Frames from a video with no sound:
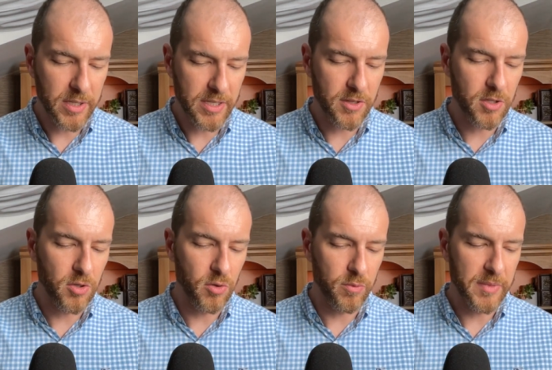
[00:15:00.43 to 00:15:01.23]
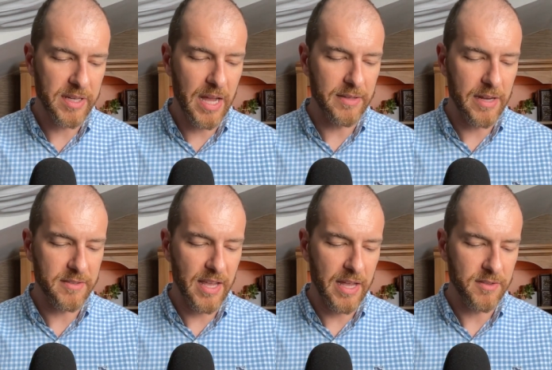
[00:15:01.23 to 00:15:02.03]
in the gloom, and held out his
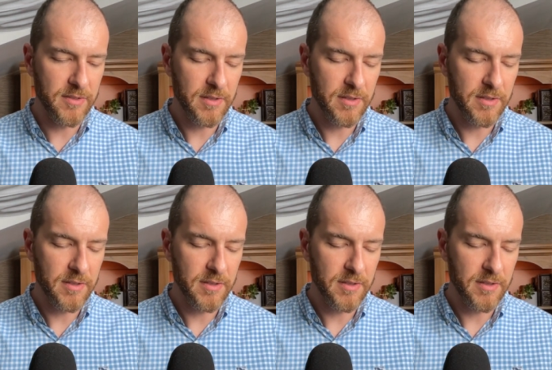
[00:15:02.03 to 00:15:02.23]
hands.